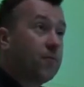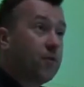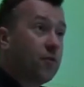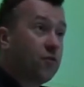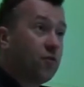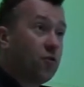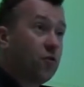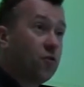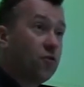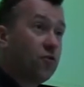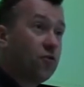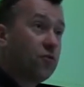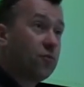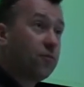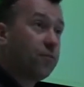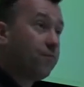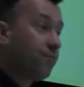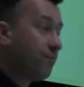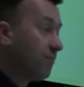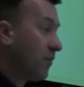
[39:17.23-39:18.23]
of course,
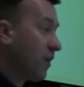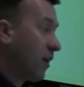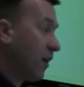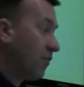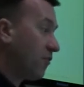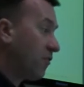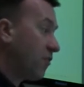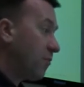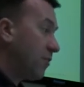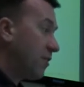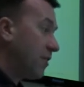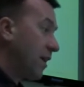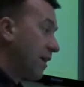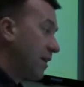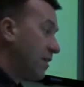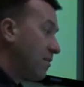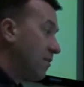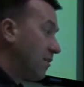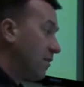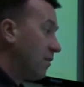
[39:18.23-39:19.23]
customer
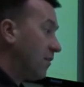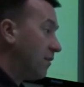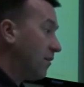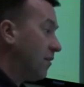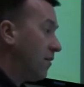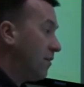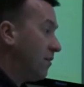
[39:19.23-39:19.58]
data,